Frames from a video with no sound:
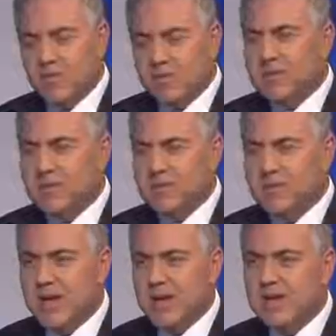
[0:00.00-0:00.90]
research
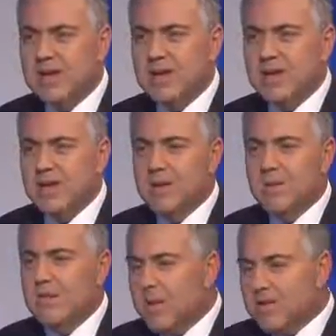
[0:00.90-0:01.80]
now,
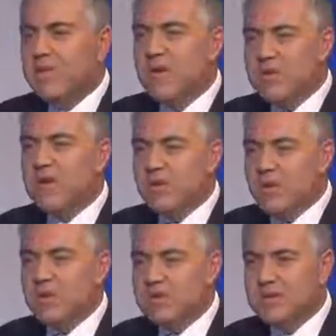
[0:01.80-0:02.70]
we might find the
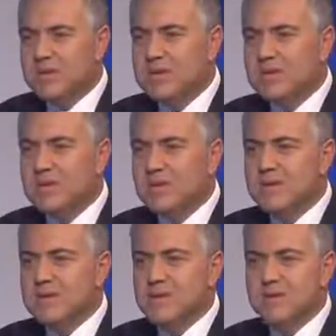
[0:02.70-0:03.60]
cures
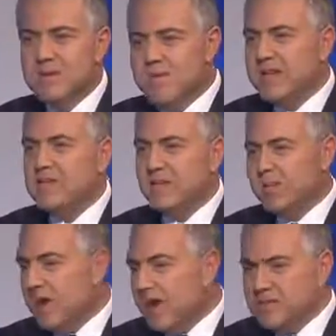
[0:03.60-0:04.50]
for dementia
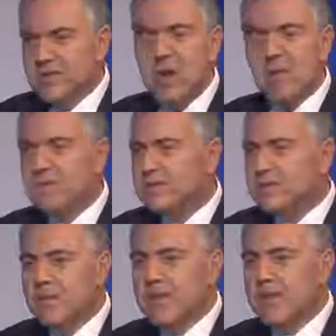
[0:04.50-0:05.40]
or Alzheimer's or
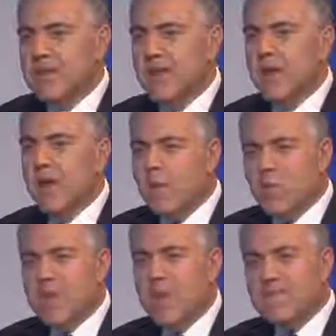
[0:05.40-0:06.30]
something like that.
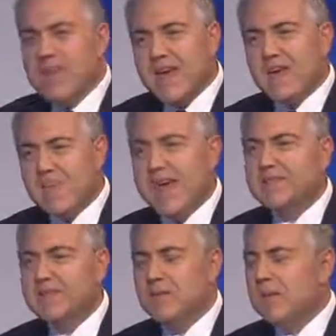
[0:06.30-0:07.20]
We have that
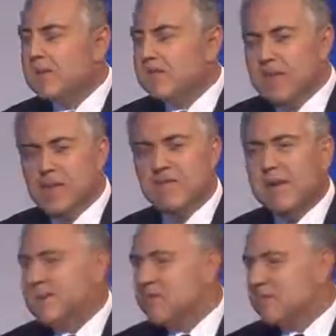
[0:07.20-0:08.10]
capacity. We've got the
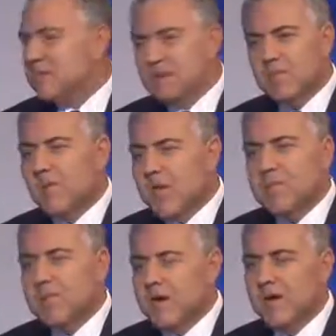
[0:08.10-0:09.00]
innovation. We've got the brain power.